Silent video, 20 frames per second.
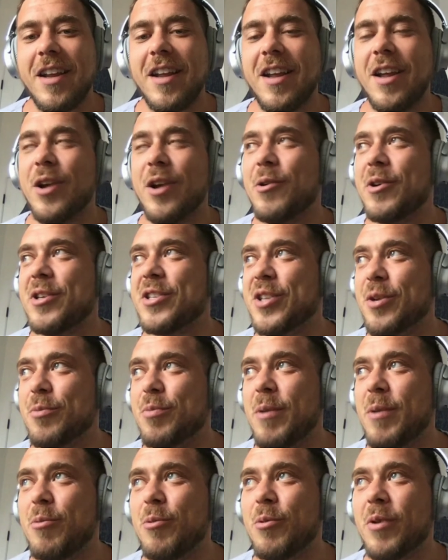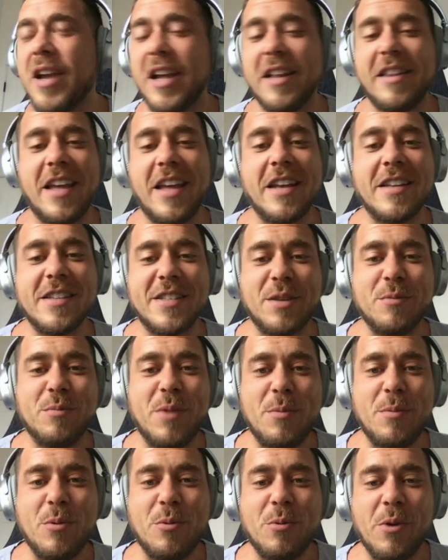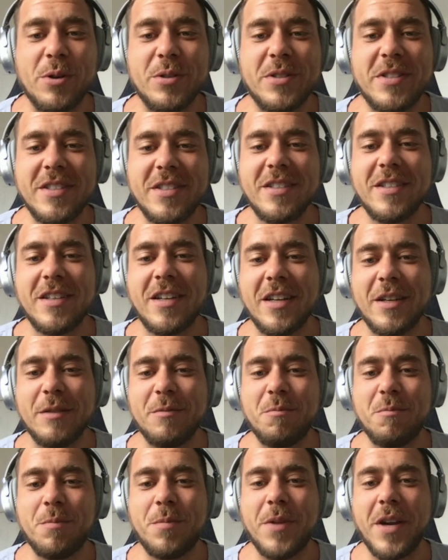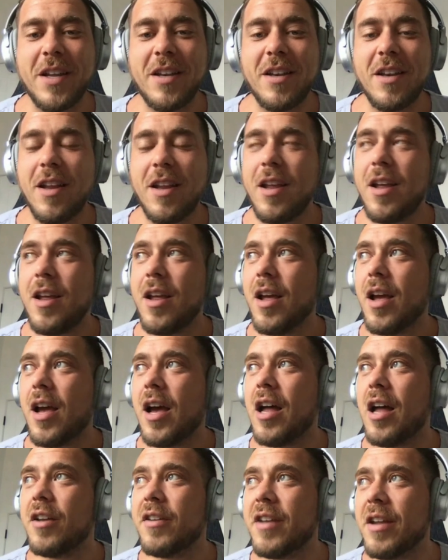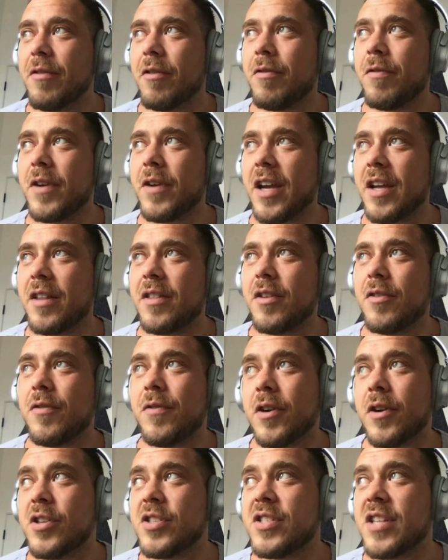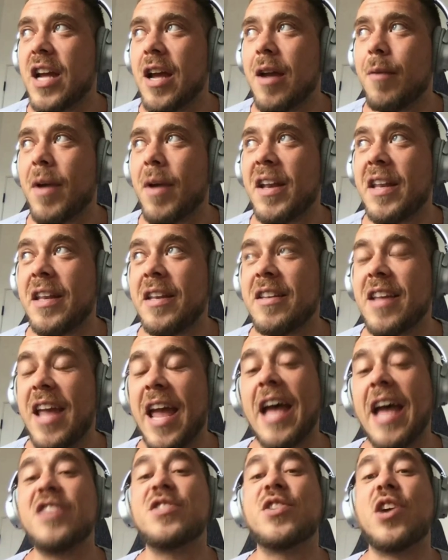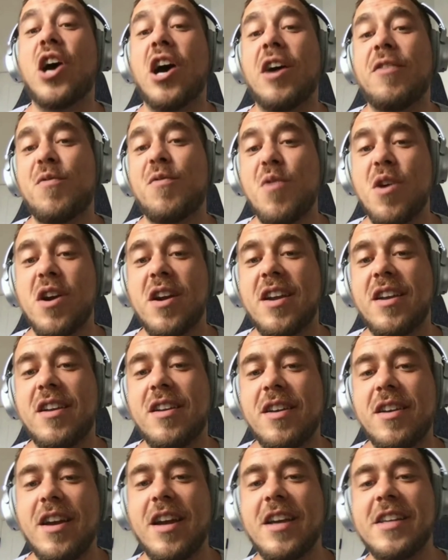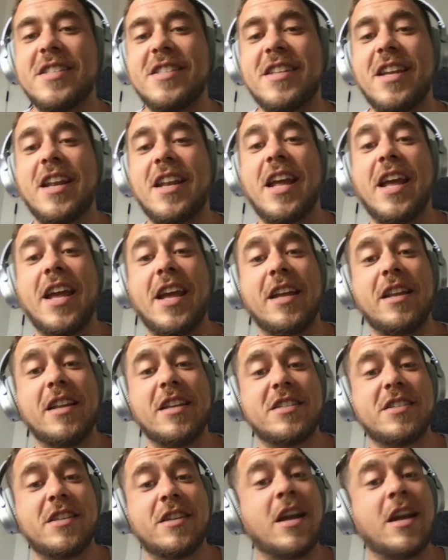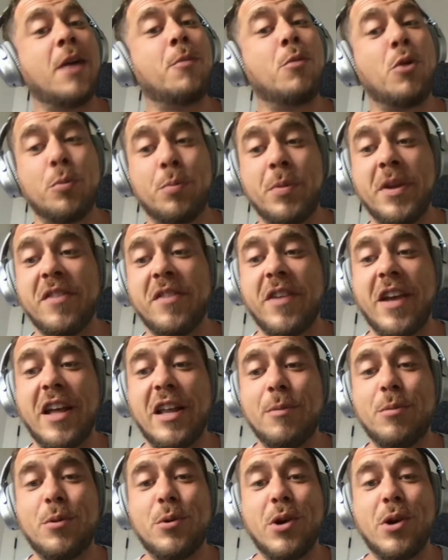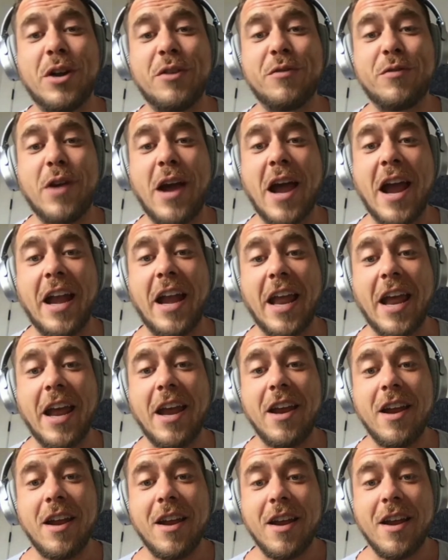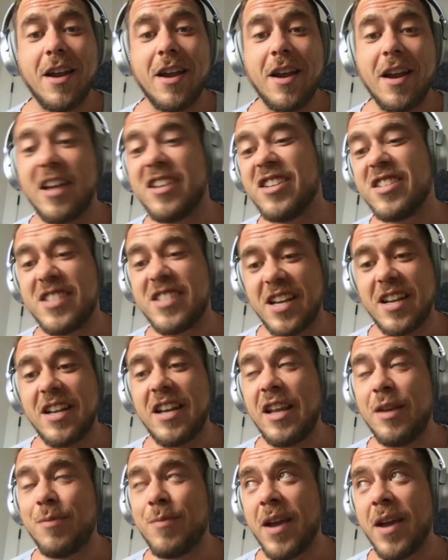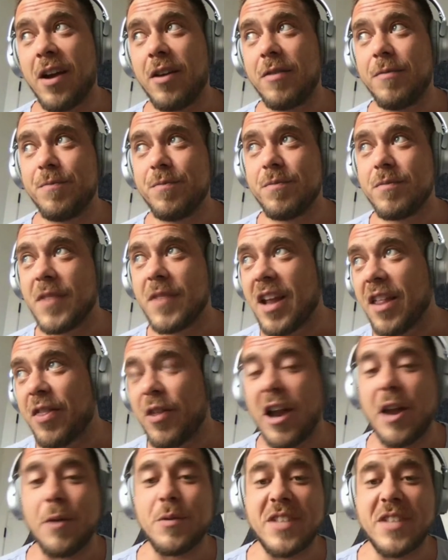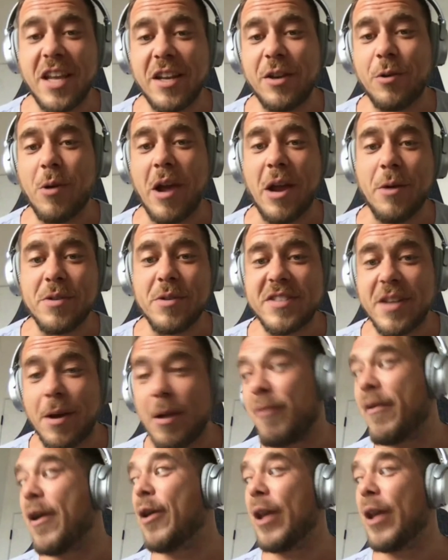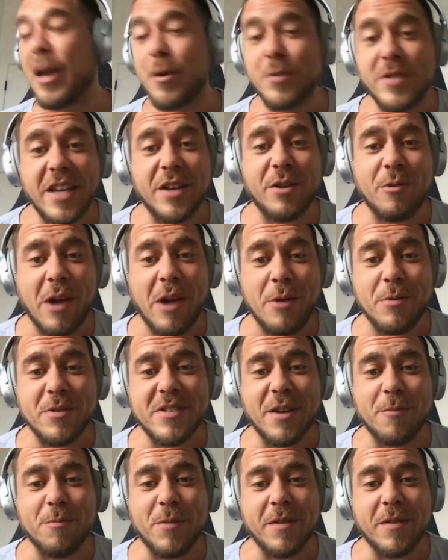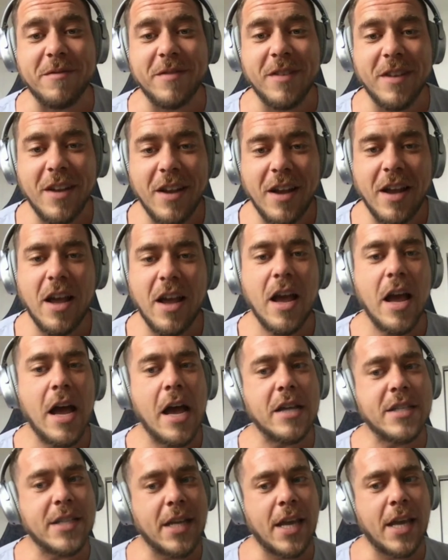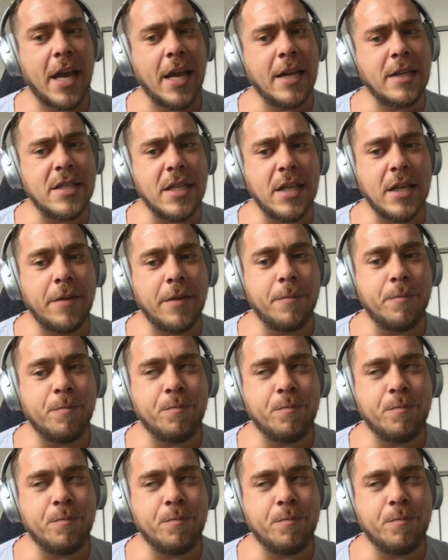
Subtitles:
Which some people will get that and some people won't. But I'll never forget the first time I didn't ask off work. I said, hey, listen, I won't be available on Friday. I just sent an email. I thought I was getting away with something. I felt like I was getting away with something. I was like, hey, team,